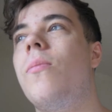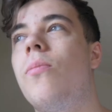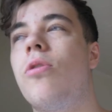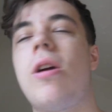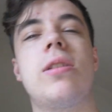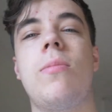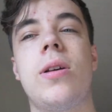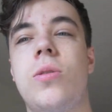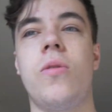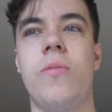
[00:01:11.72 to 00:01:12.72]
progress my
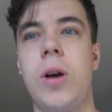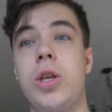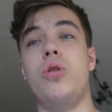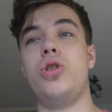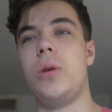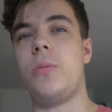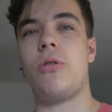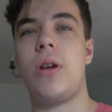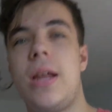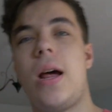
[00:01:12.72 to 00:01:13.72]
sort of my YouTube
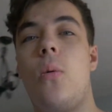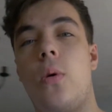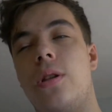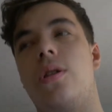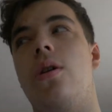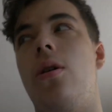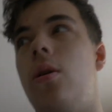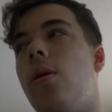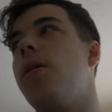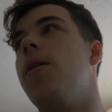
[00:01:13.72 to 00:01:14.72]
career that I want to
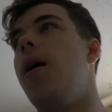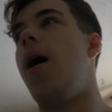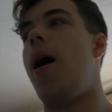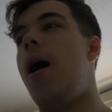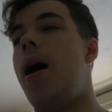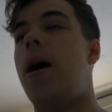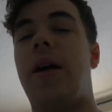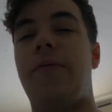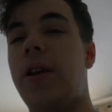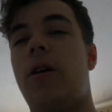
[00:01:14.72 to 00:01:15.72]
do, uh,
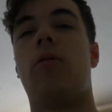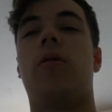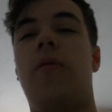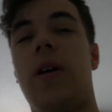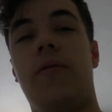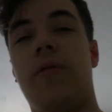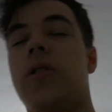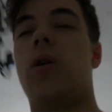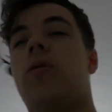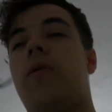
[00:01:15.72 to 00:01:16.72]
like videography and
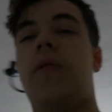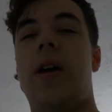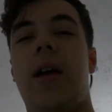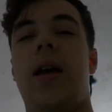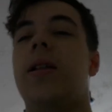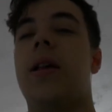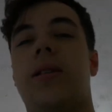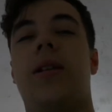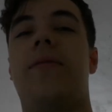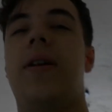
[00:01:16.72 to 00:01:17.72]
photography and, and
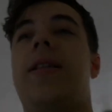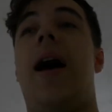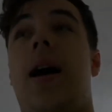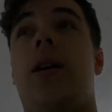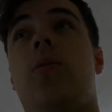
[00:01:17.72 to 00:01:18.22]
stuff like that. I can